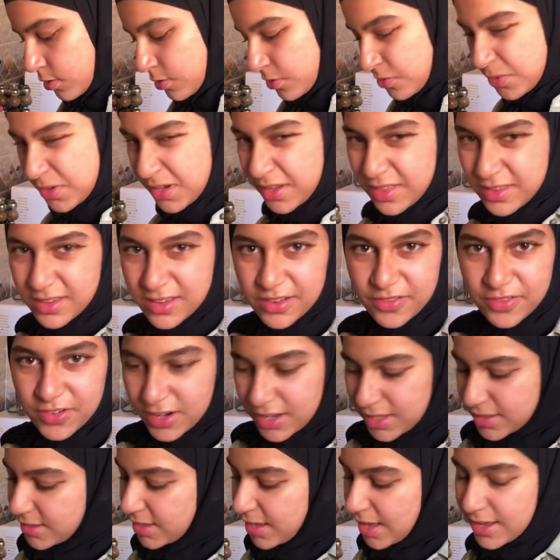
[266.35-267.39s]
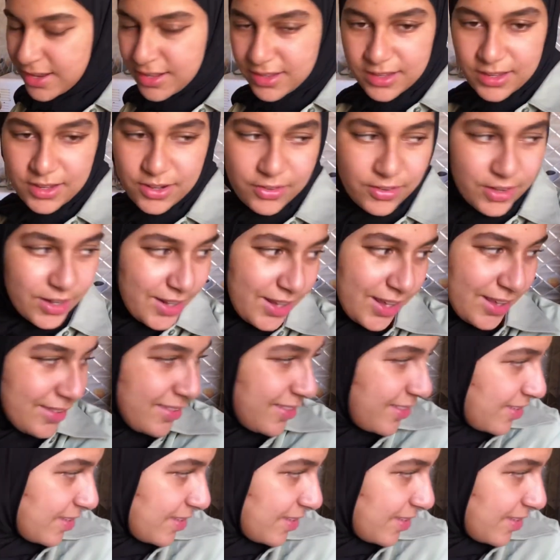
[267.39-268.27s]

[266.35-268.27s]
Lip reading: Wait, I think I forgot to add an ingredient.